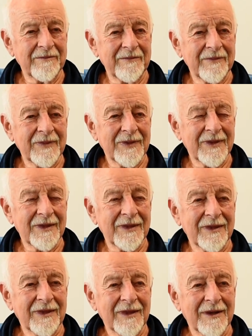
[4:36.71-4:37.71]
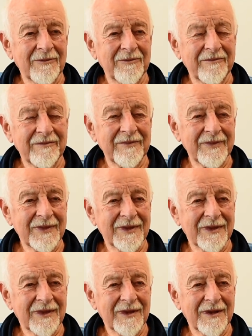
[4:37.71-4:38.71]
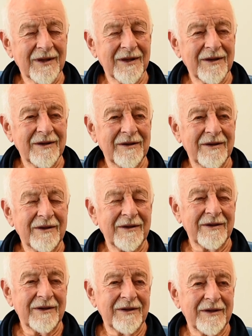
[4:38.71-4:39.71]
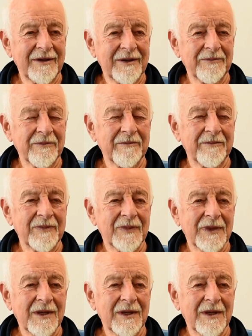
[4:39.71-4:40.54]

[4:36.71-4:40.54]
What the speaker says: Because I'm mindful at the moment you've got an umpire's course, as you're playing, you're a teacher,